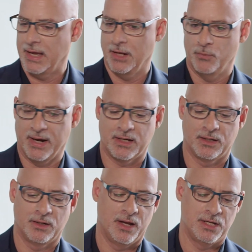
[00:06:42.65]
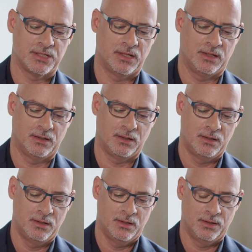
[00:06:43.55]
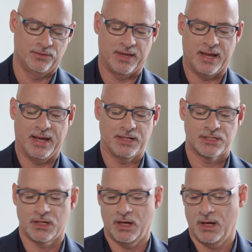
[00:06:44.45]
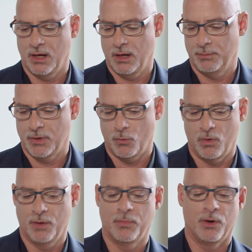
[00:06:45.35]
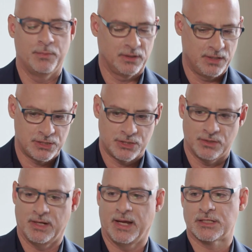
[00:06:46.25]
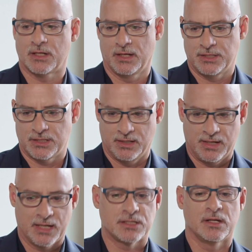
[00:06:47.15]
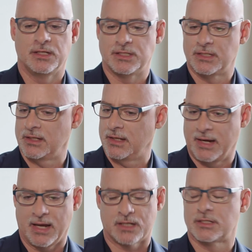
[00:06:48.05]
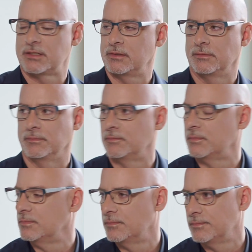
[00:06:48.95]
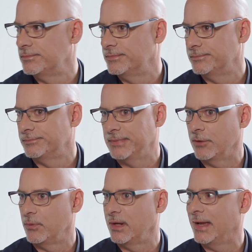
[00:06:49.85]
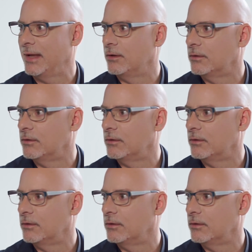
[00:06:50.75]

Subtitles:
And recognizing that one moment leads to the next, leads to the next, leads to the next. And here we land.